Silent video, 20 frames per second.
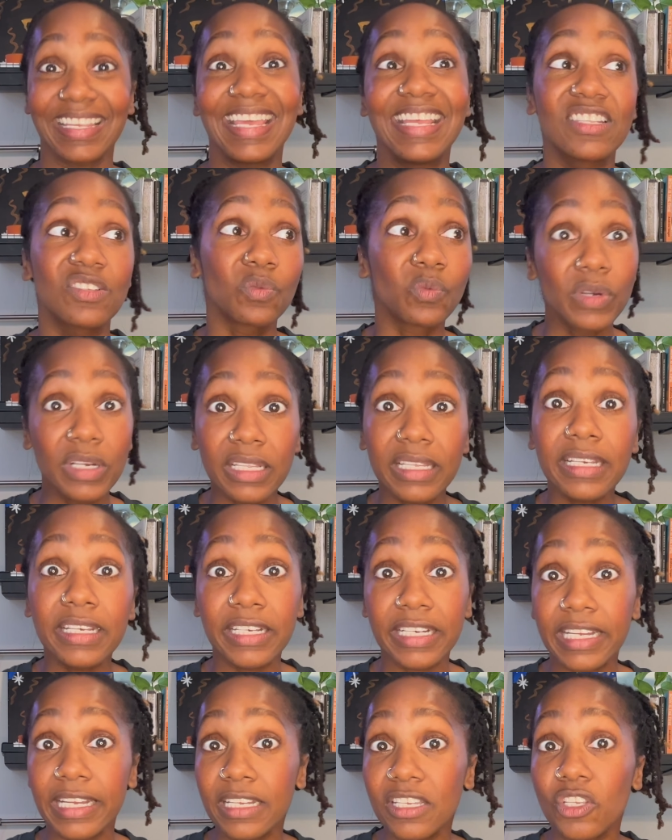It's really
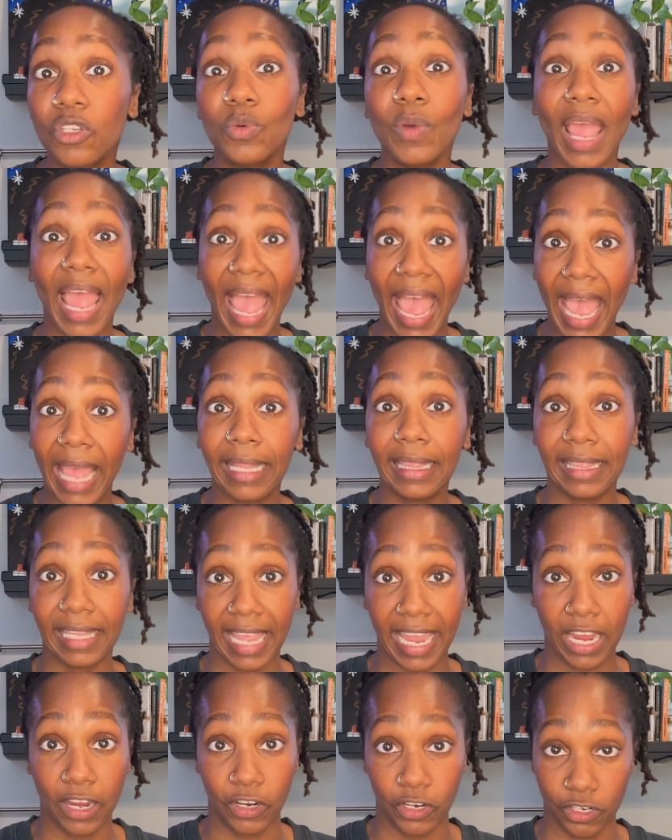good to add
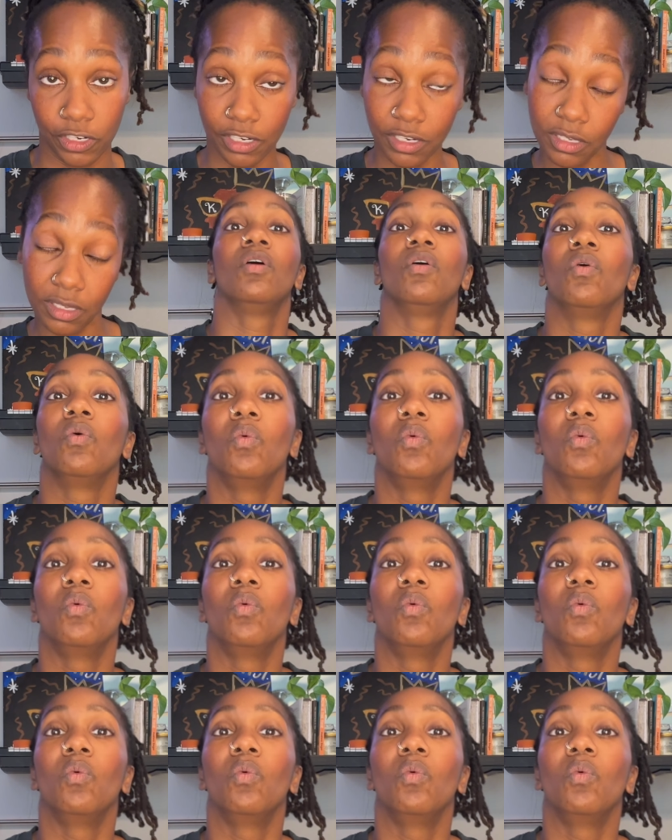layers